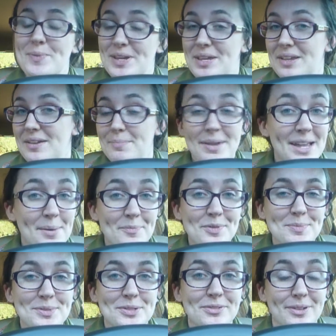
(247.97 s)
picking me up
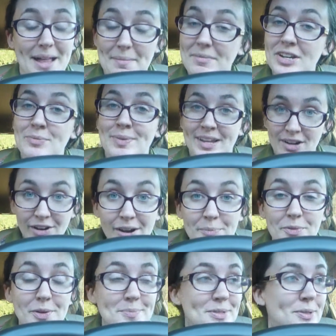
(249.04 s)
from school, I'm going to pick her
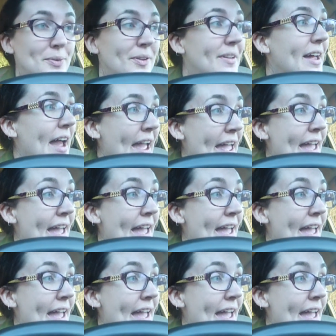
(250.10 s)
up from school.